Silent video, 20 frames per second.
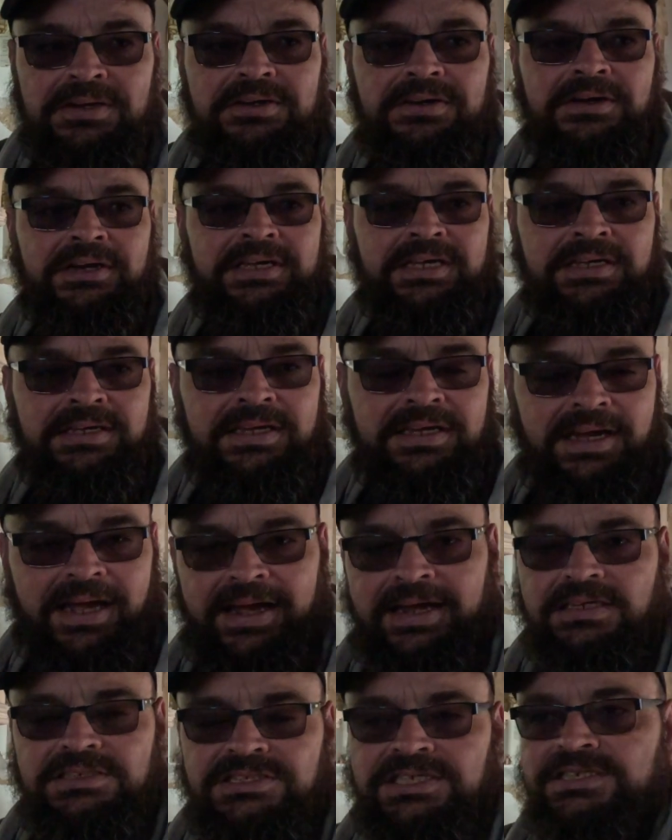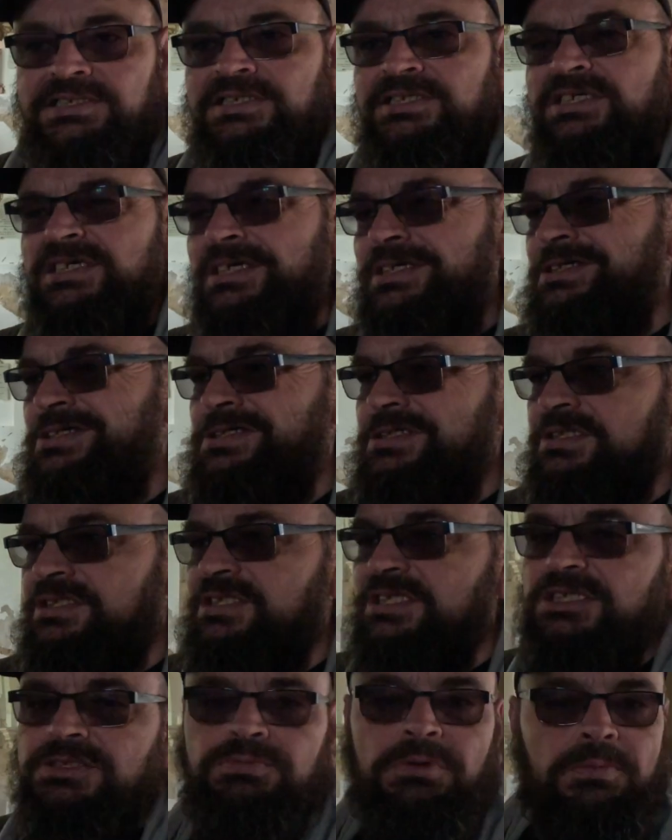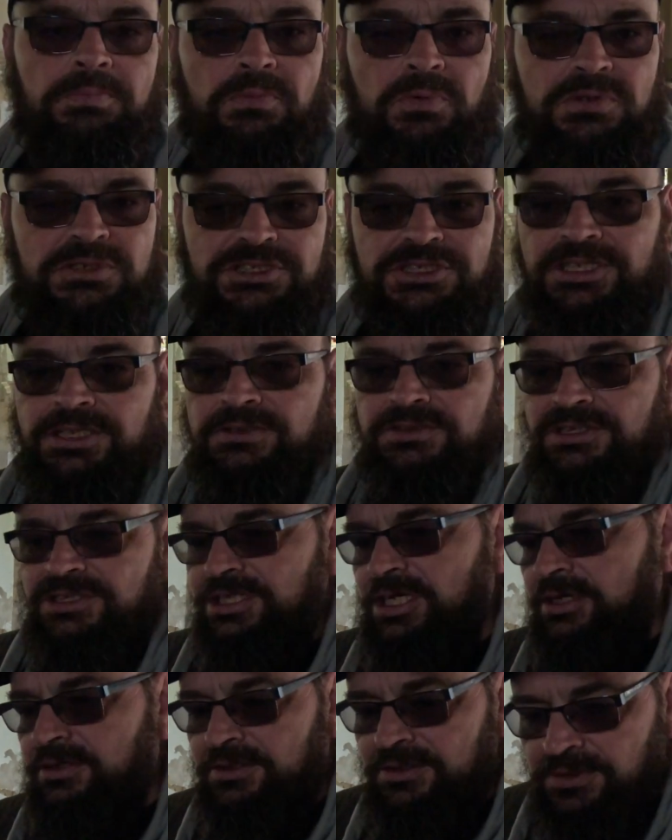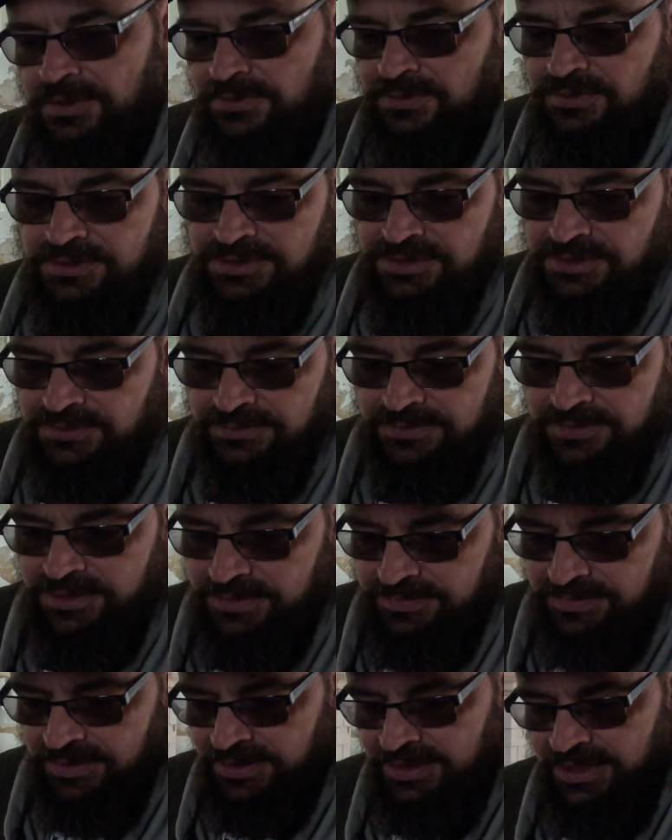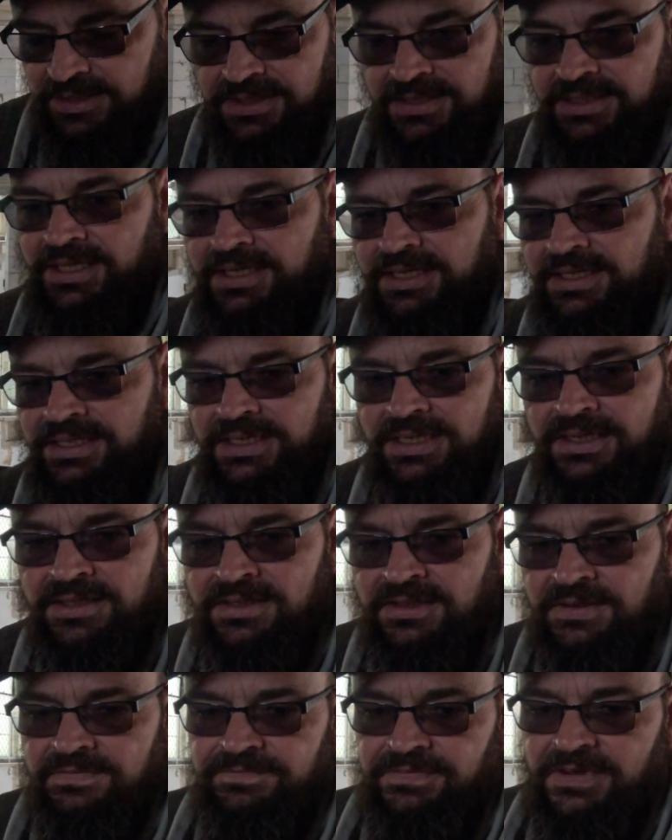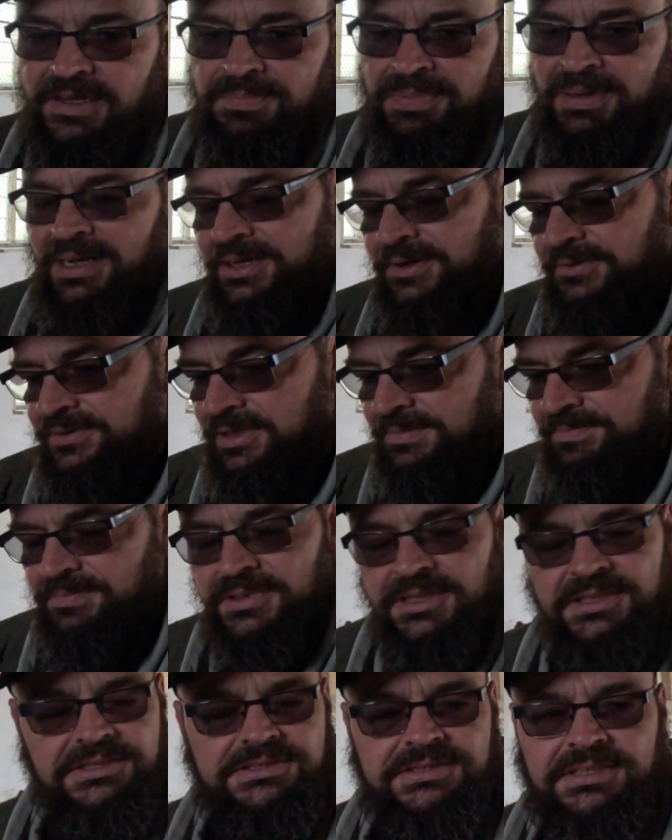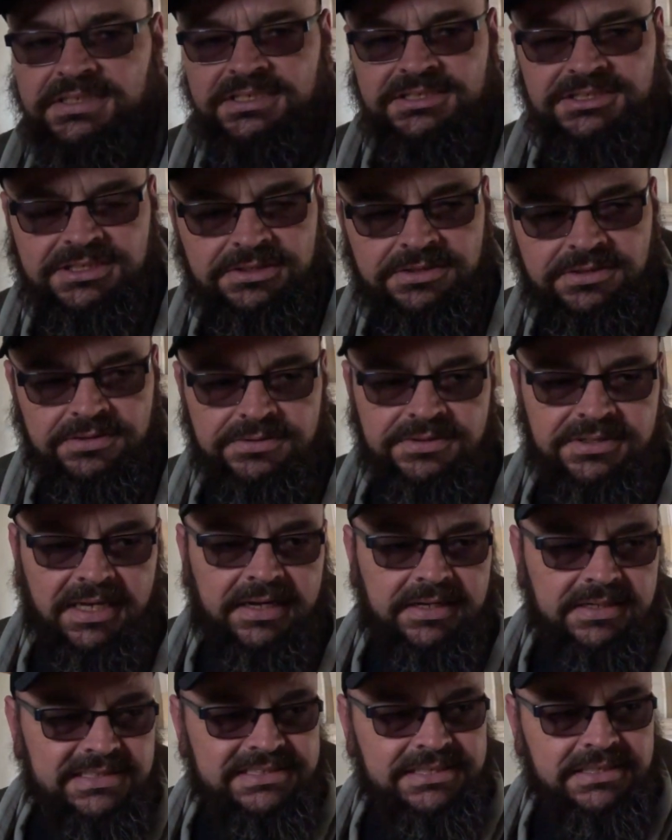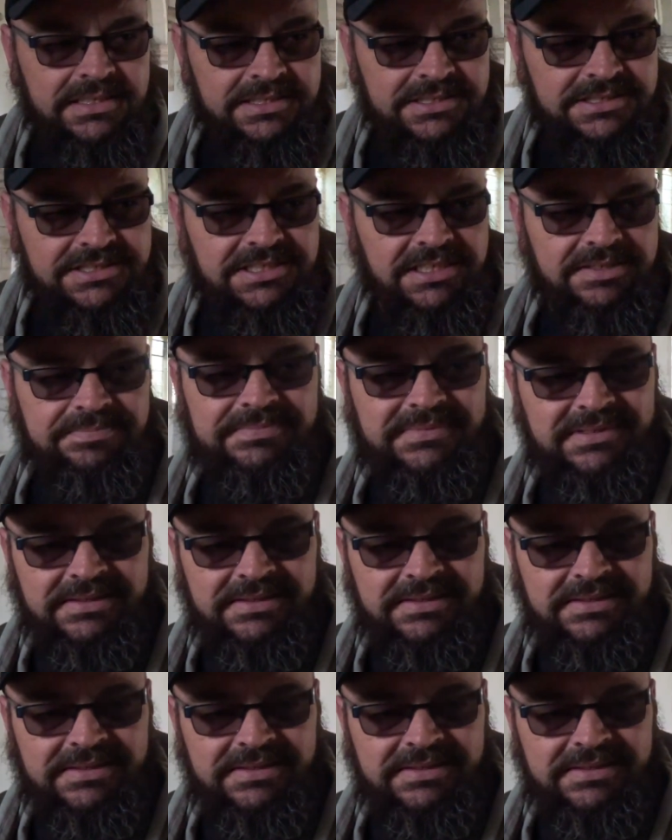I can get access as easy as this one was, you know, just going to knock on the door and get the key. Fair play on him. That's good, that is. At least I